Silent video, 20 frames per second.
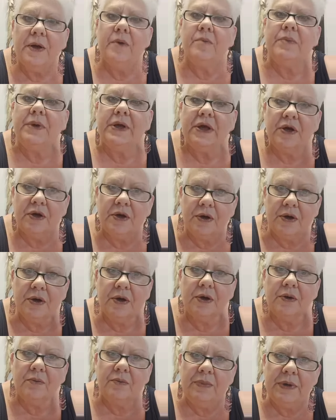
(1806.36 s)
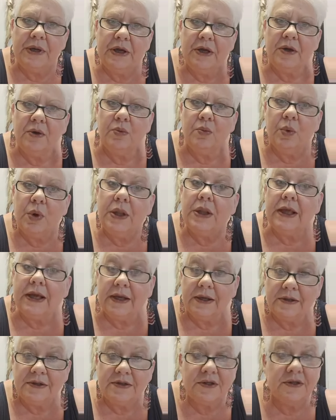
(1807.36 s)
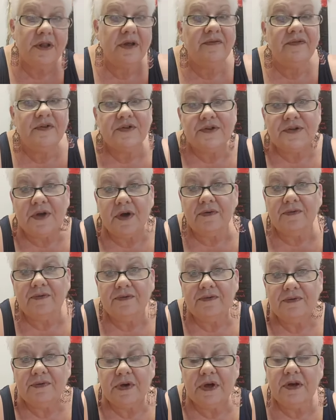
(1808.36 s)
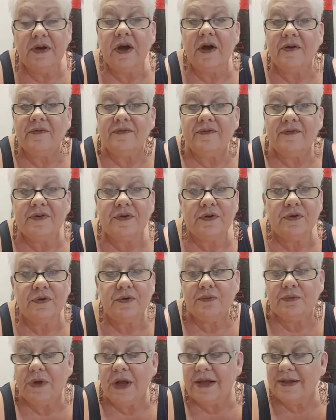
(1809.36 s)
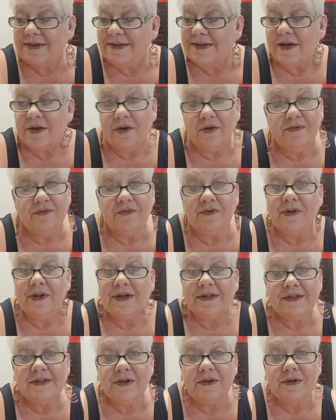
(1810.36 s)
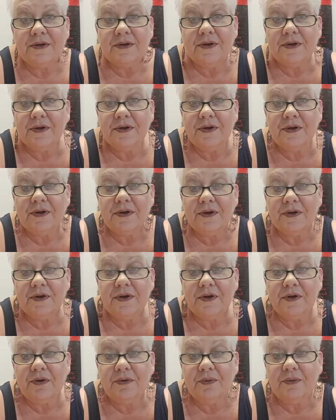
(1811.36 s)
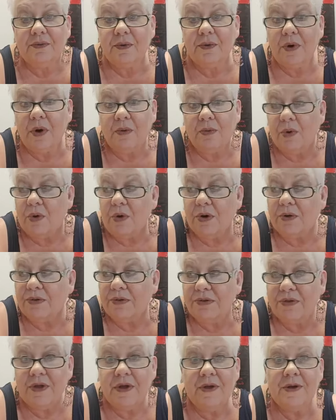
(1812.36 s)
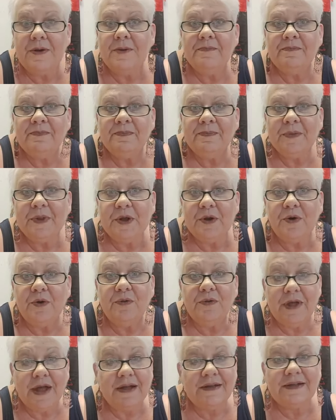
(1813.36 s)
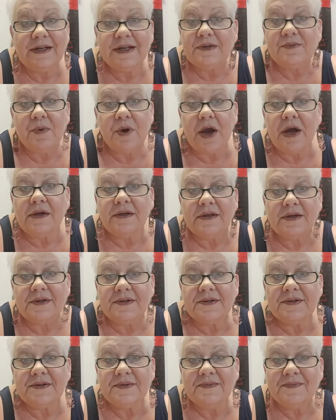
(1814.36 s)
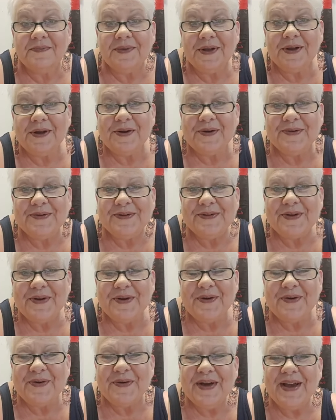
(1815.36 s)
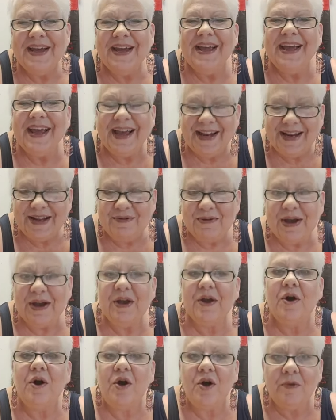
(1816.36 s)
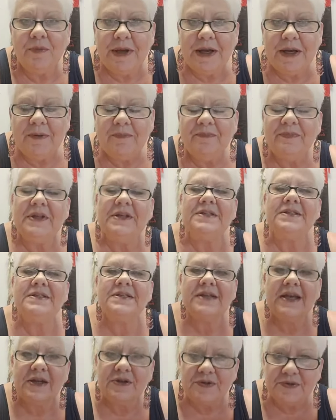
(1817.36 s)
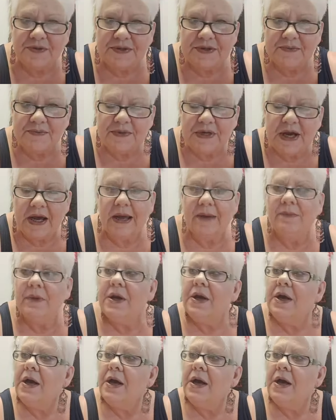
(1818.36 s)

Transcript: being willing to love yourself enough to not settle for less than you are worth. That takes practice, So anyway, call me. Let's schedule some time.